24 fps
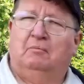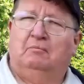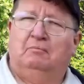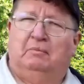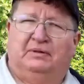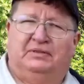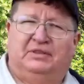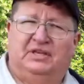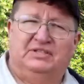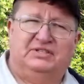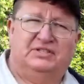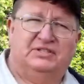
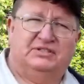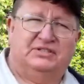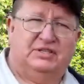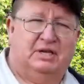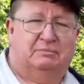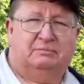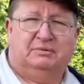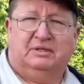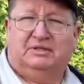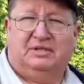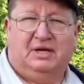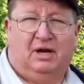but this is
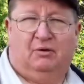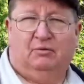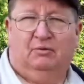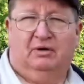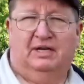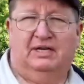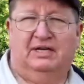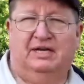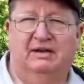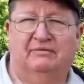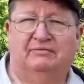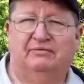something
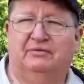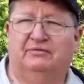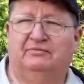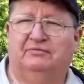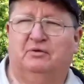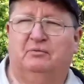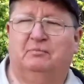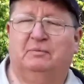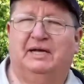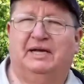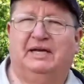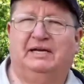totally different
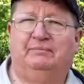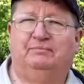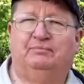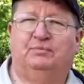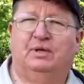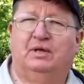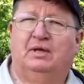for me.